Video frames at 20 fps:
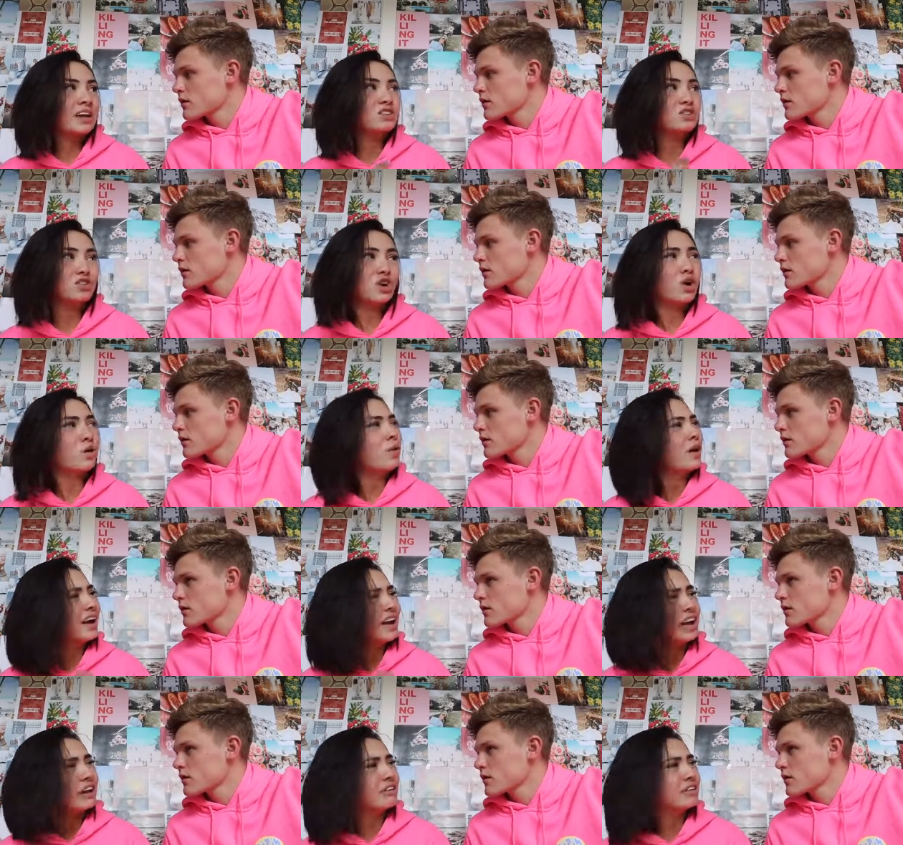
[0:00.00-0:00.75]
Speaker 1: I don't
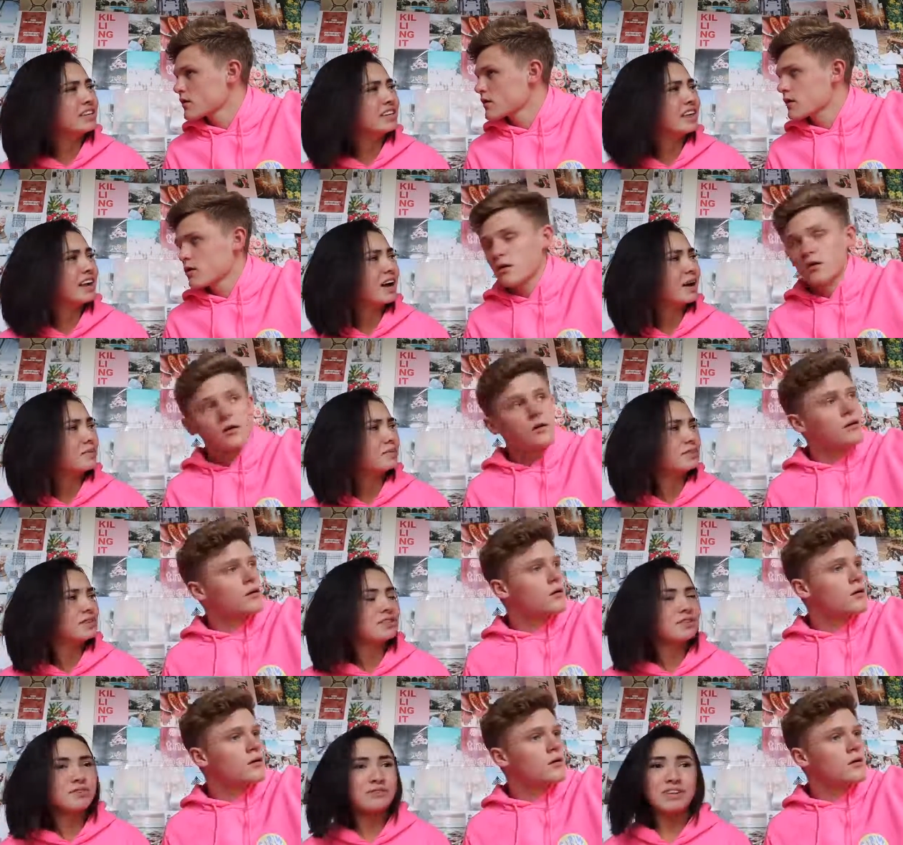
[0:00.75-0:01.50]
want any
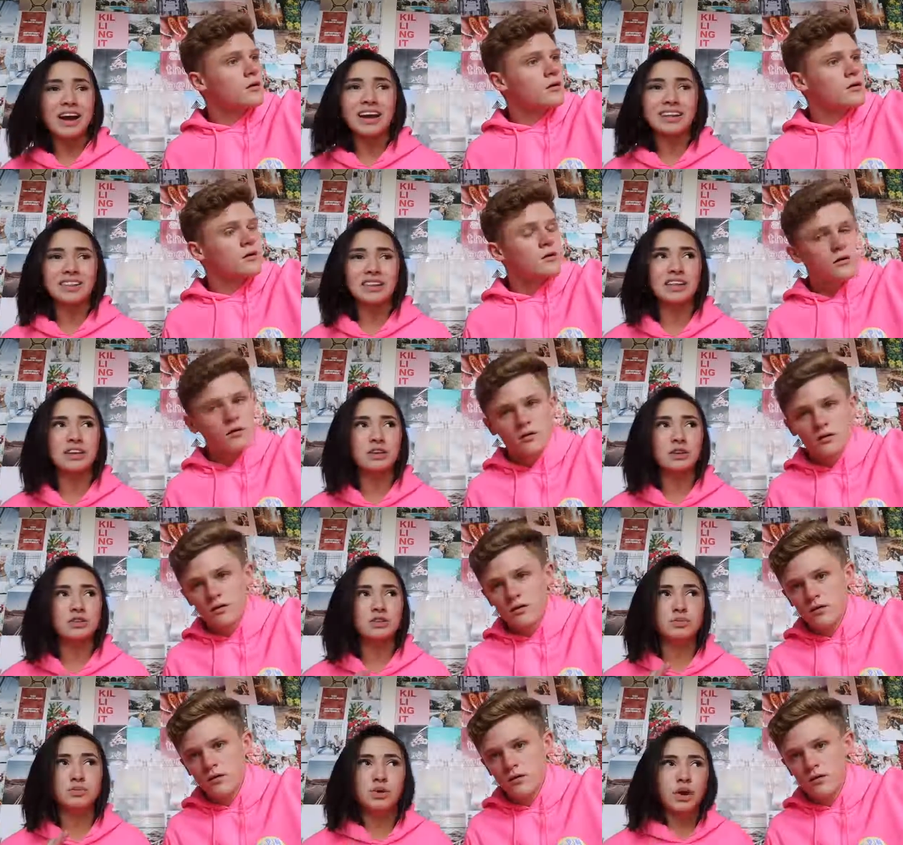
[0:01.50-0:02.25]
DMs and the fact that
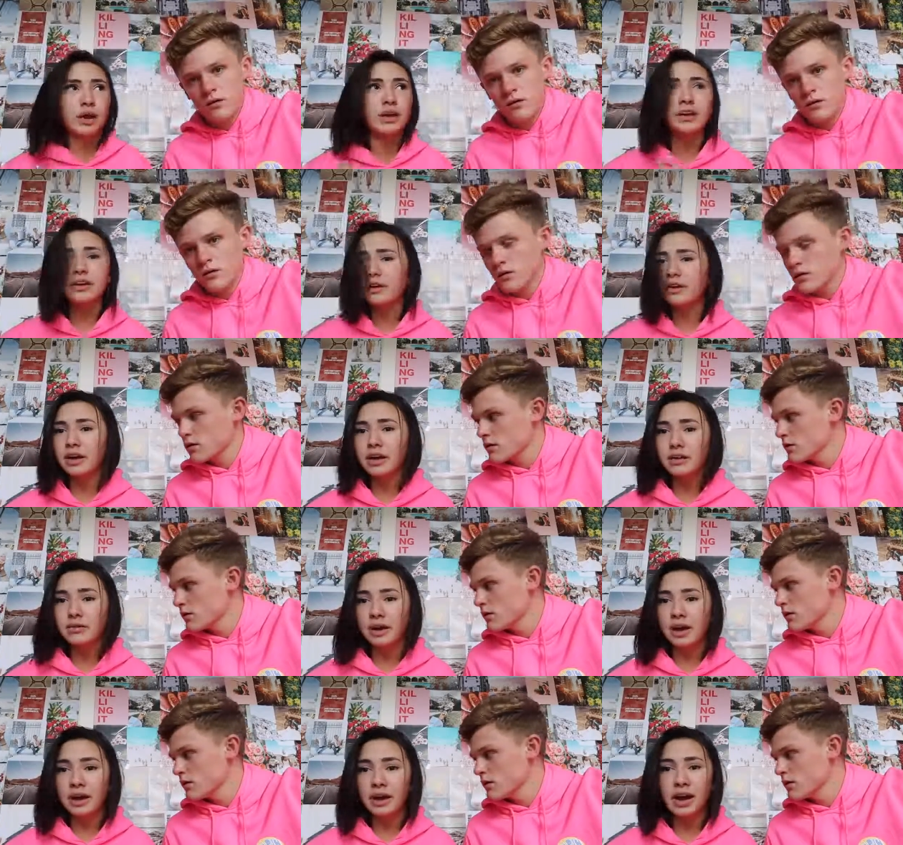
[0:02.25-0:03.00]
like you should probably go
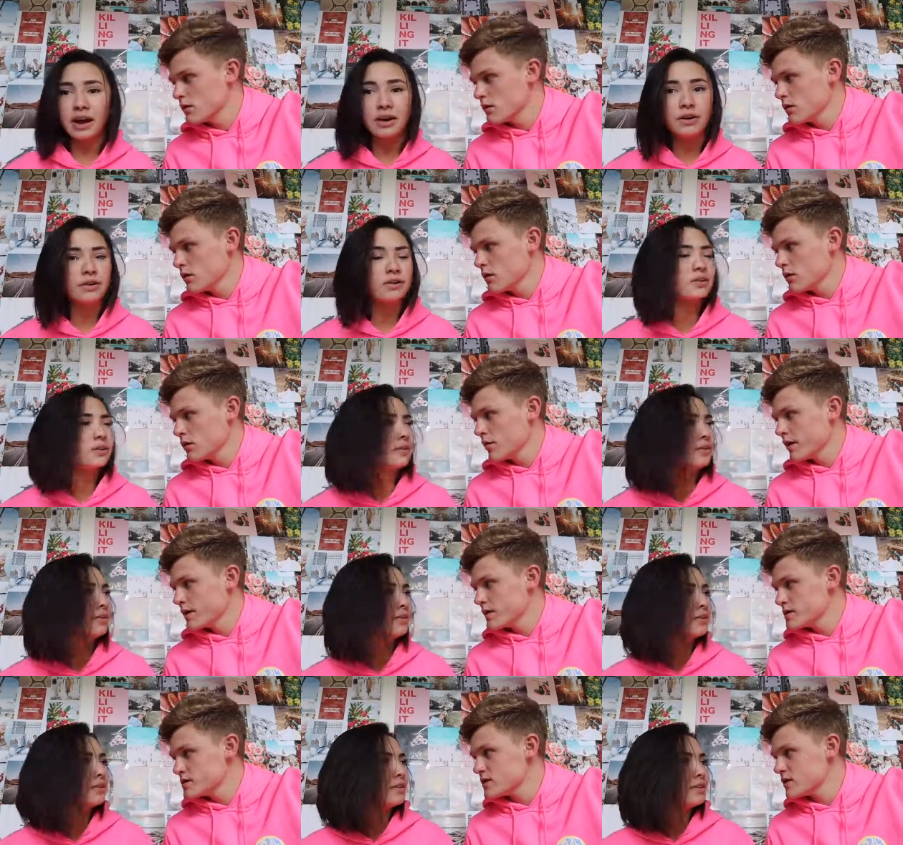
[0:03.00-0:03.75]
get it right now.
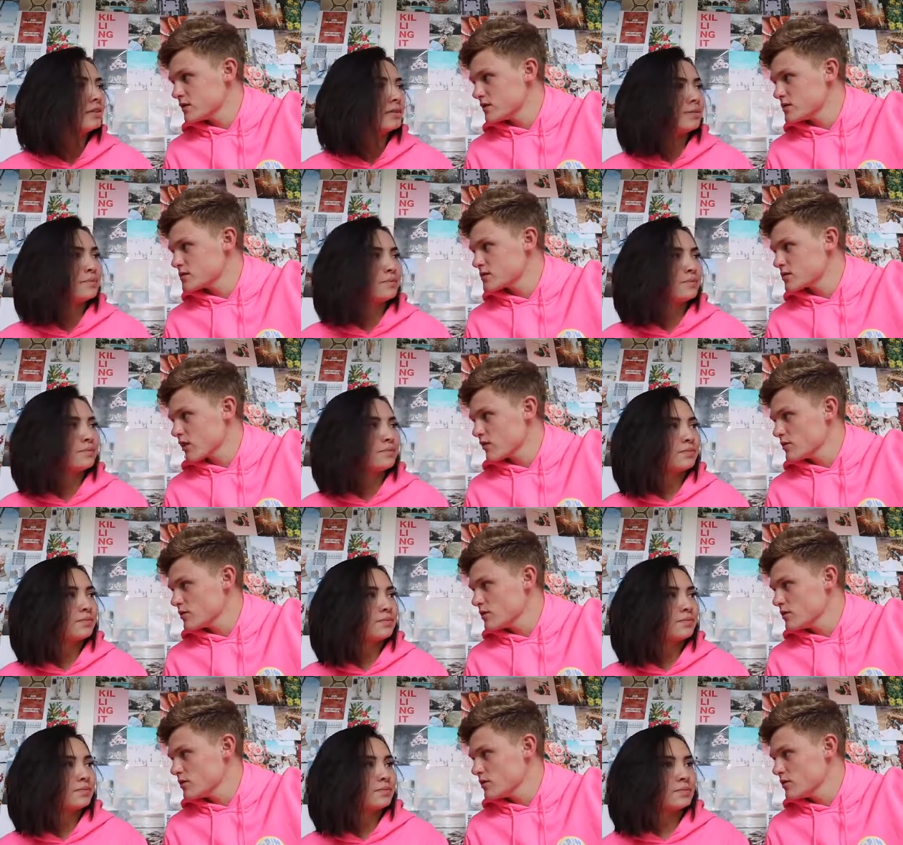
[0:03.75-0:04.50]
Speaker 2: Wait, is it in the
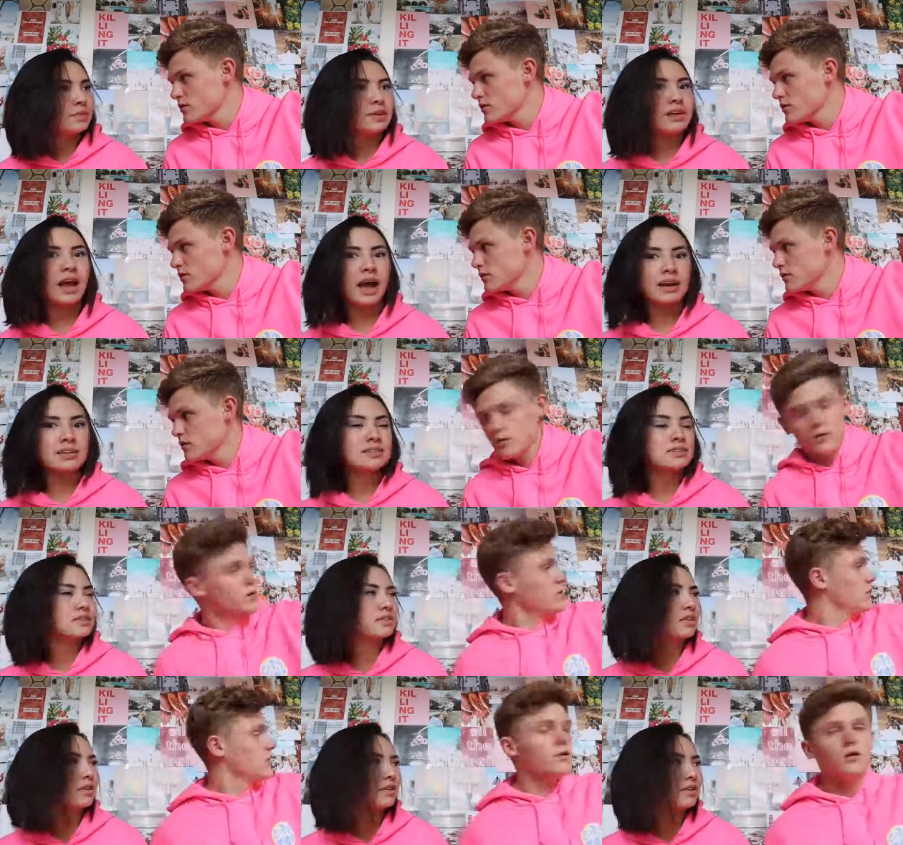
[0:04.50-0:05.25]
description?
Speaker 1: Yeah,
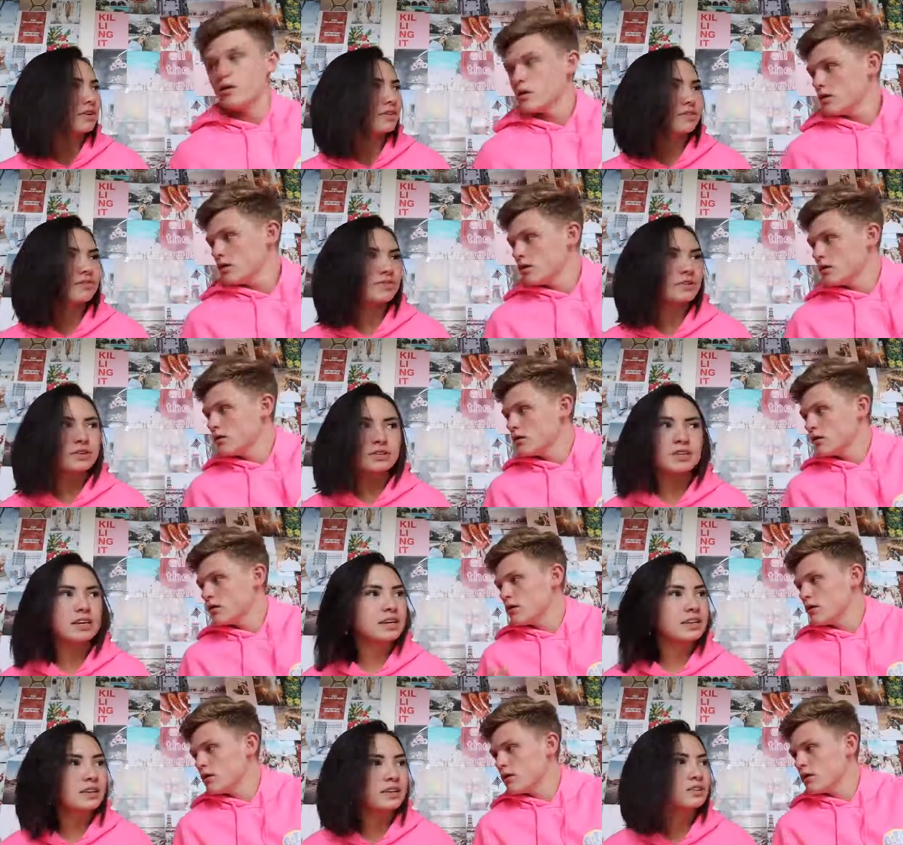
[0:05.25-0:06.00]
it's literally the
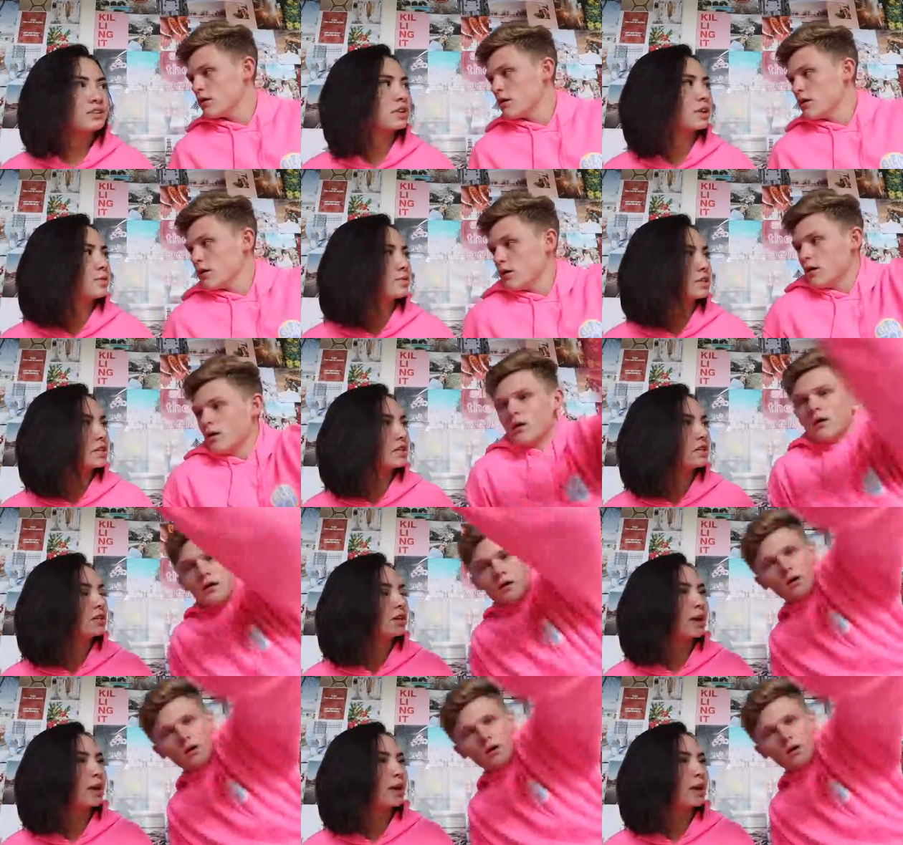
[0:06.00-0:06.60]
first link in the description.